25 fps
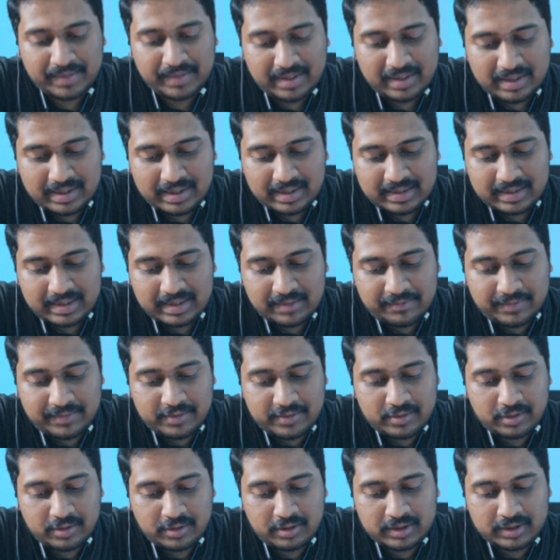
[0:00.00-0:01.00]
Then
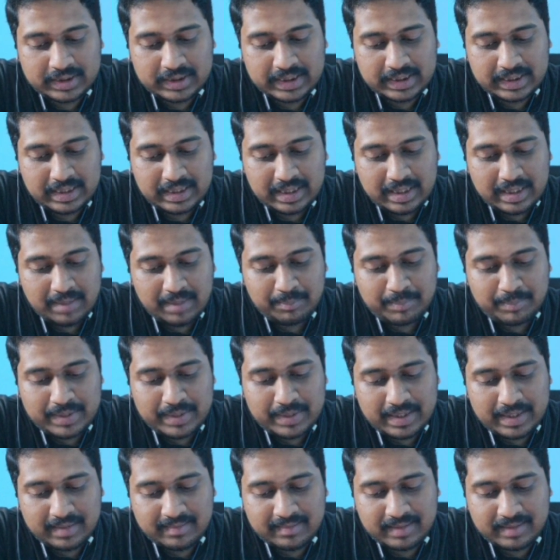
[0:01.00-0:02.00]
physiology,
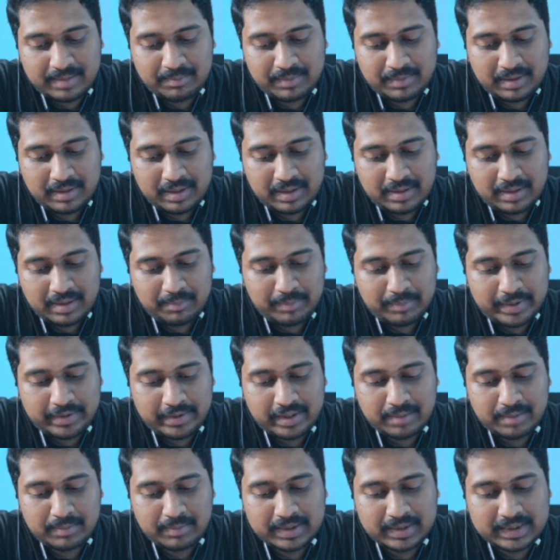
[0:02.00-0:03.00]
PSM,
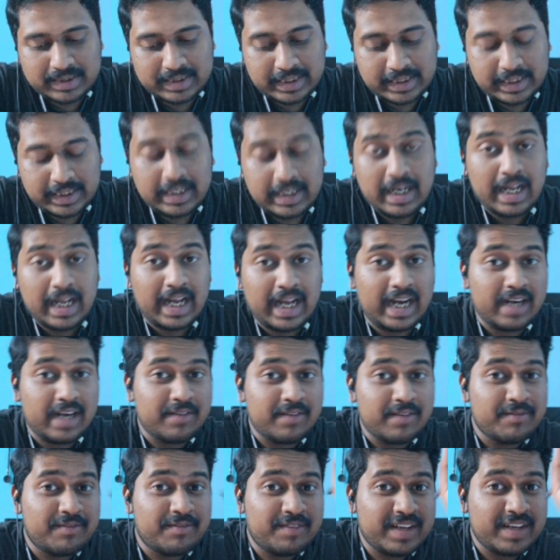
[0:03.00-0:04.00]
biochemistry, and
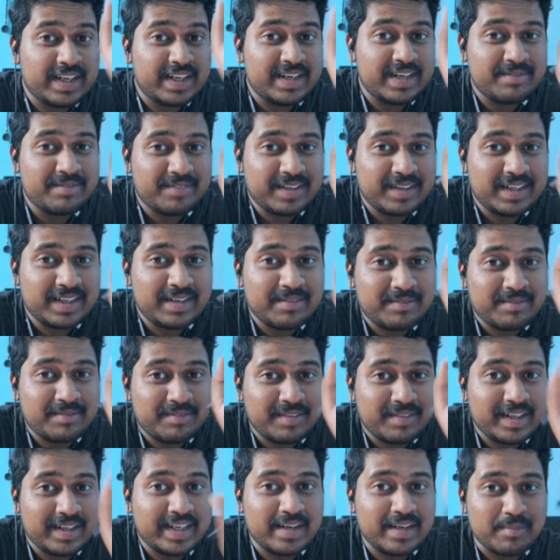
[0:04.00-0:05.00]
very, very,
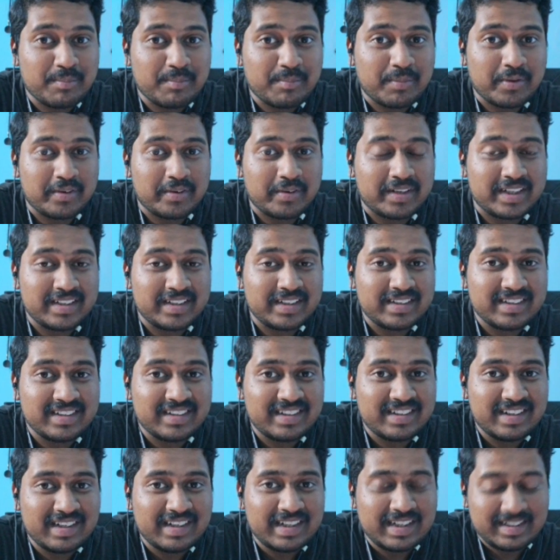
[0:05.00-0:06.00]
very important.
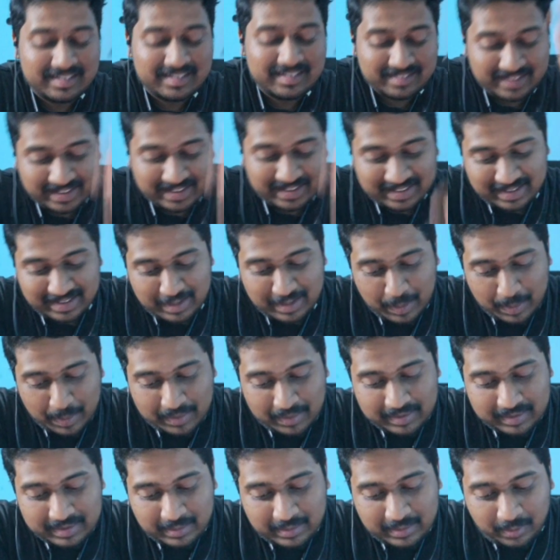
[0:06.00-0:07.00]
See,
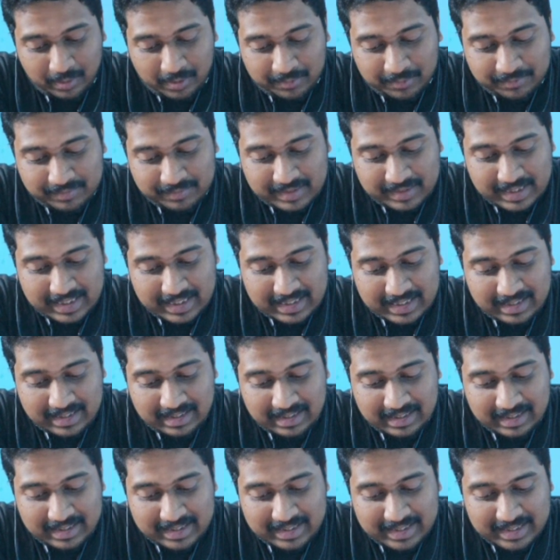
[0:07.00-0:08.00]

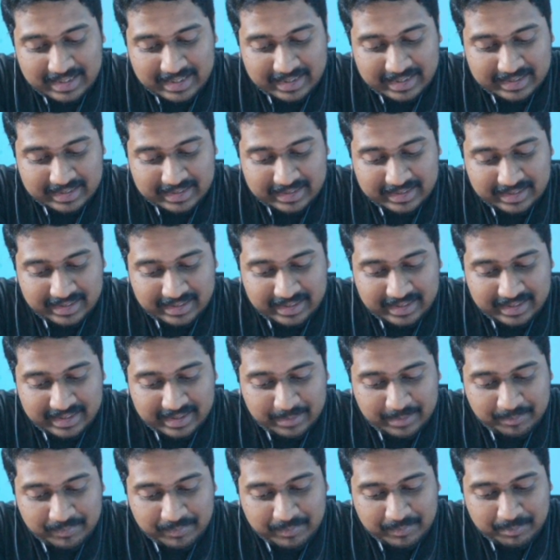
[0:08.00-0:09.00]
ophthal, ENT,
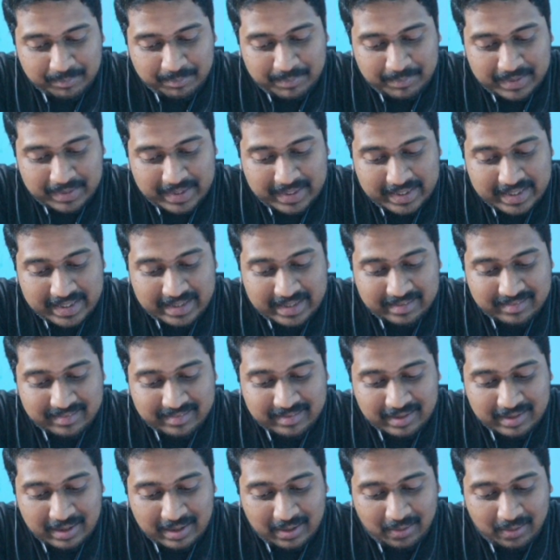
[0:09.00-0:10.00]
peds,
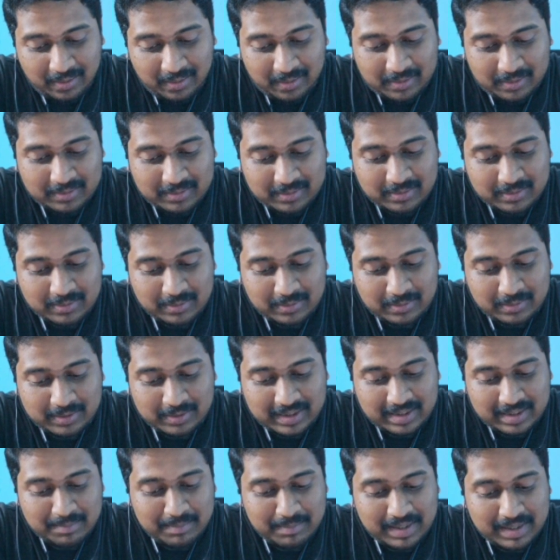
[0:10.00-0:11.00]
ortho,
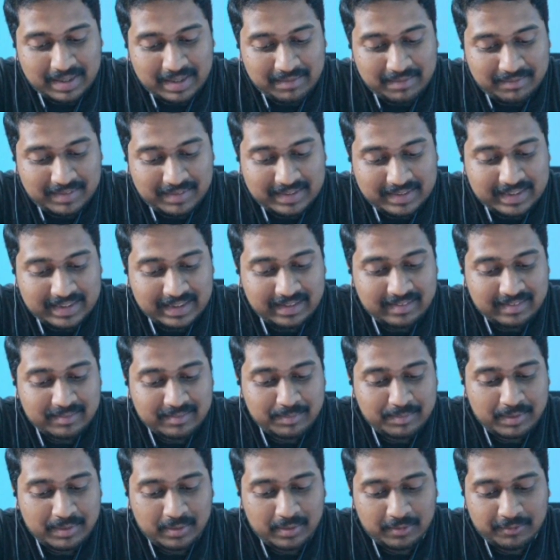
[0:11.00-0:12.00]
derma, everything is
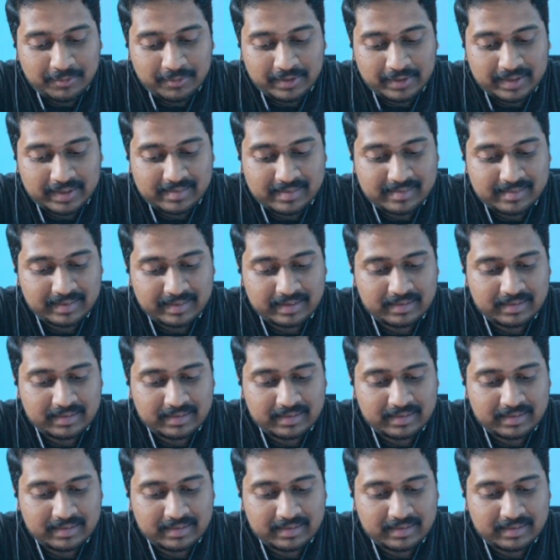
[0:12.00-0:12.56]
below forensic.